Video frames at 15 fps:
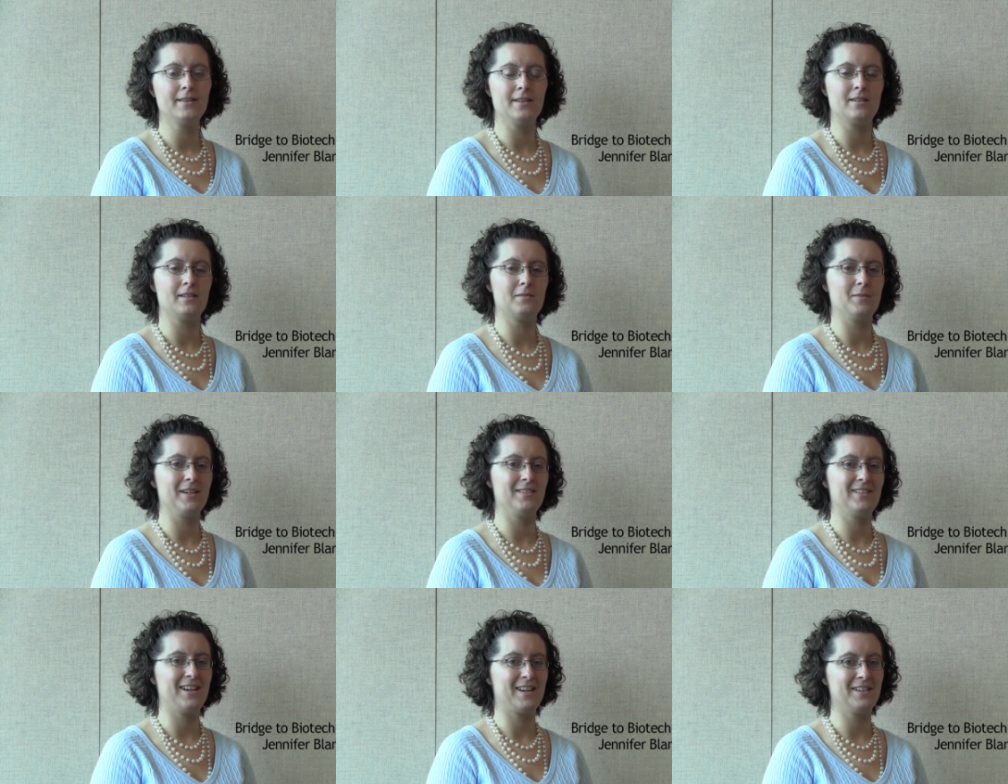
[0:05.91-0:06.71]
This is
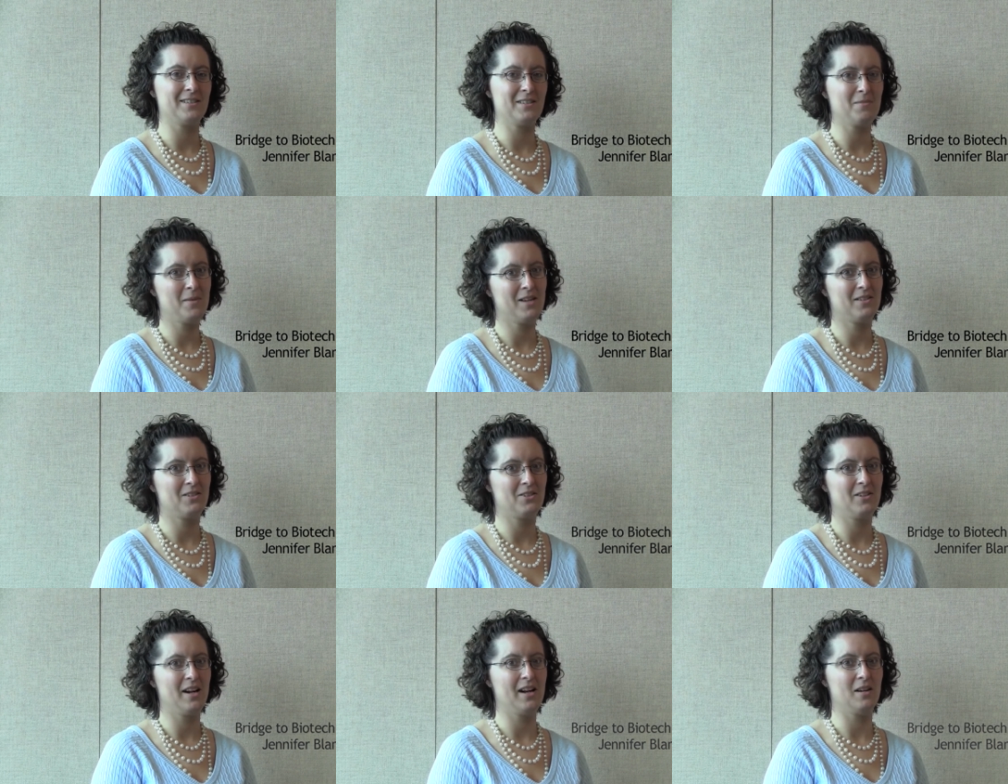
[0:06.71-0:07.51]
my second
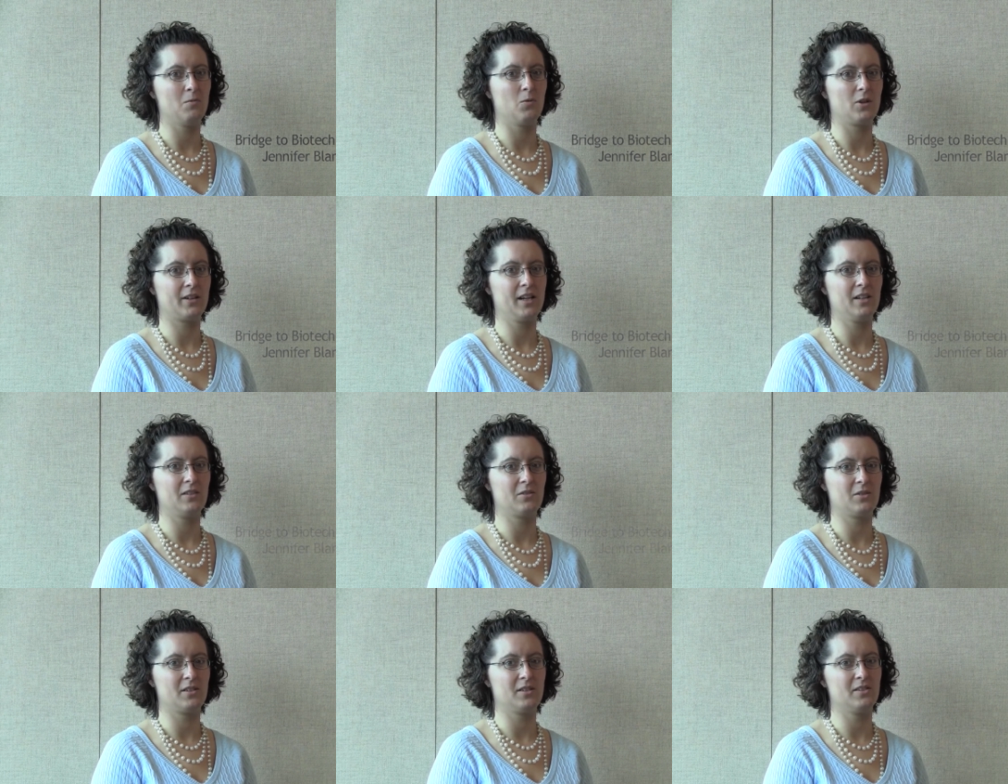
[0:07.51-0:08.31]
semester and I'm working
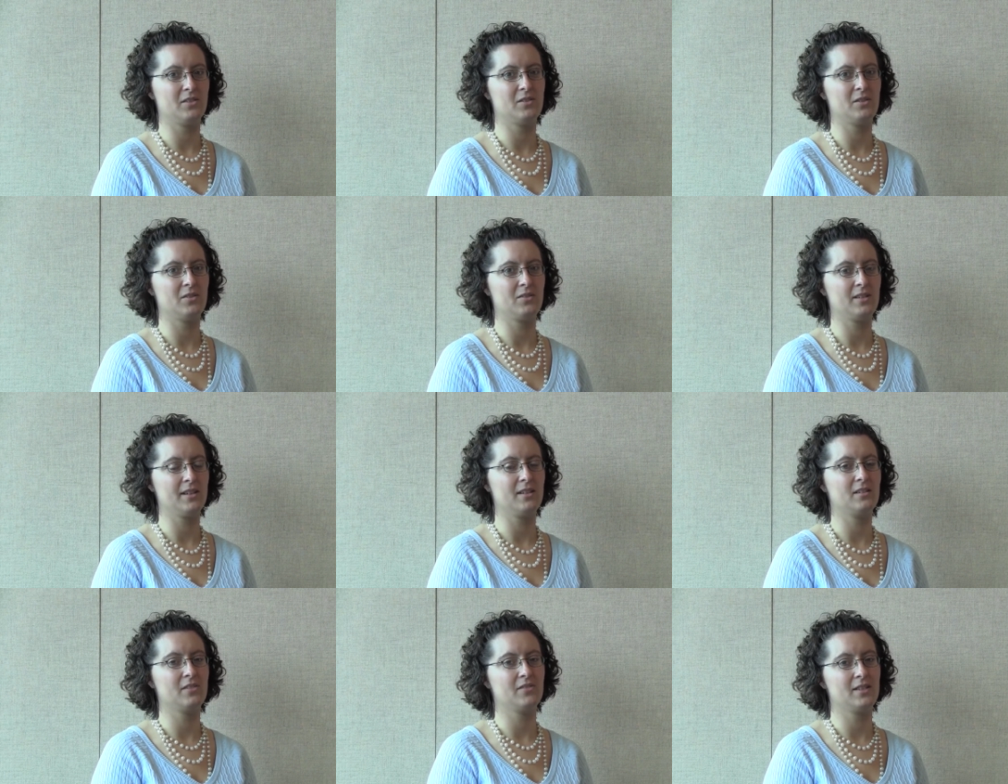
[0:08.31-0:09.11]
towards an
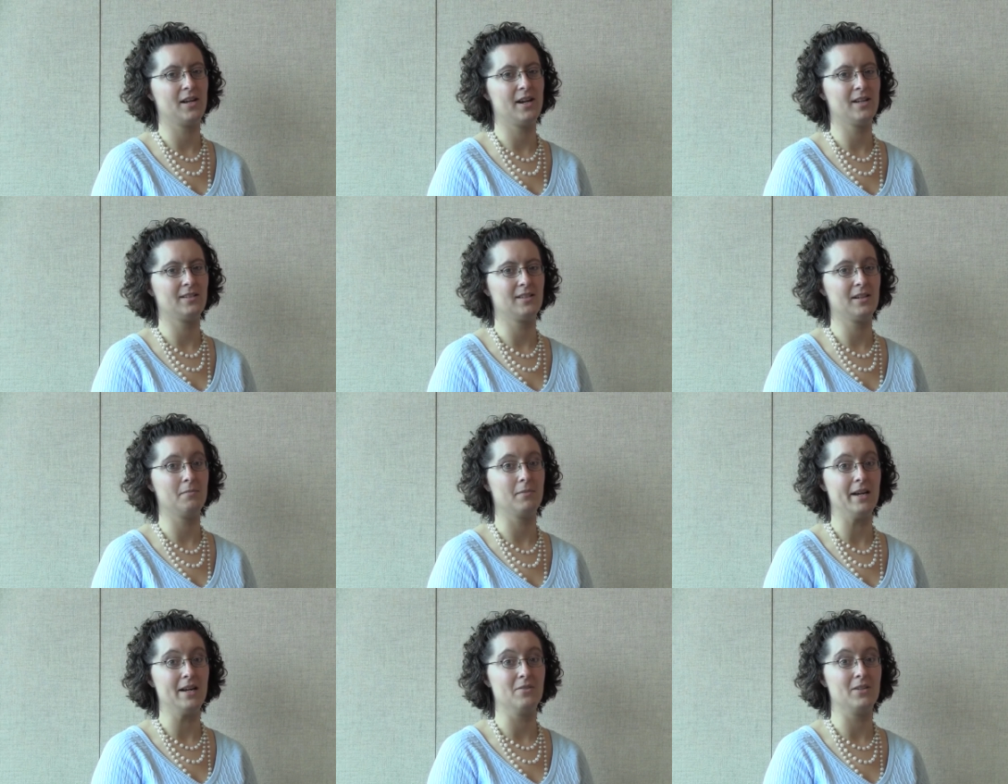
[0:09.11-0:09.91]
Associates of Science in
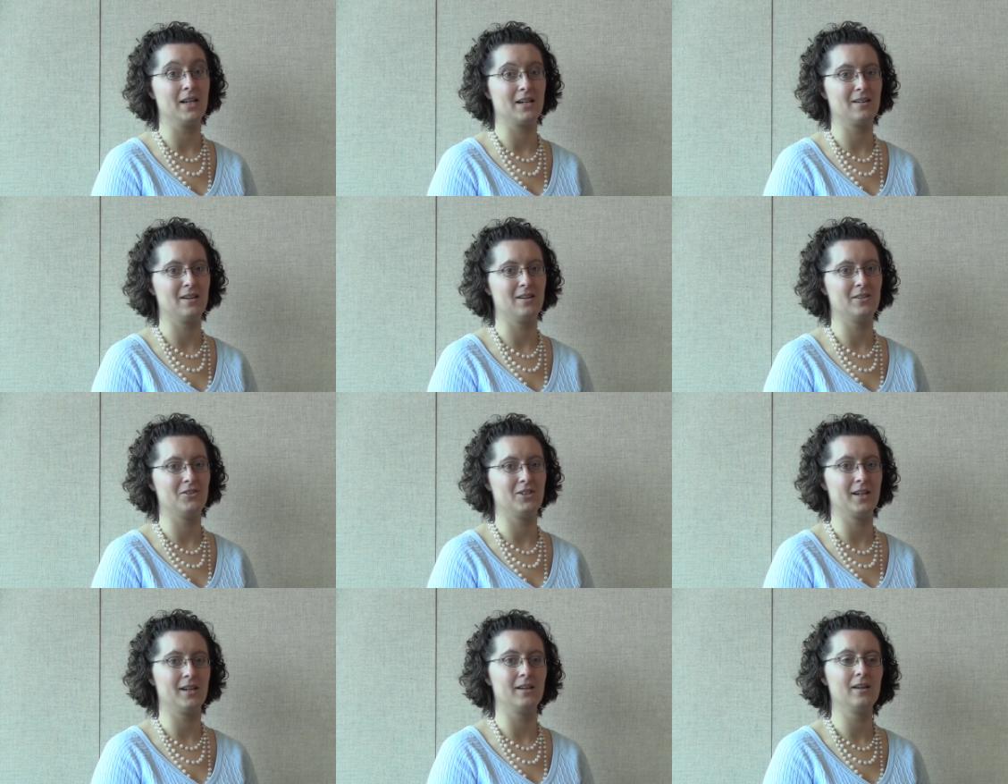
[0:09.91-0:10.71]

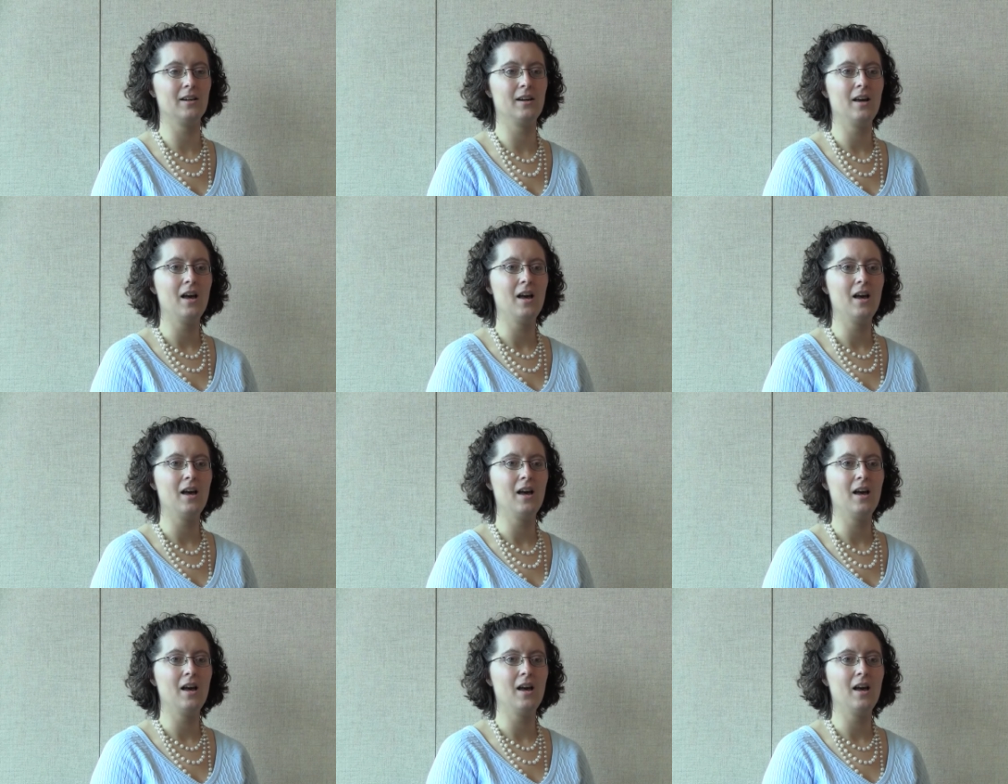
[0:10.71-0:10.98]
Biotechnology.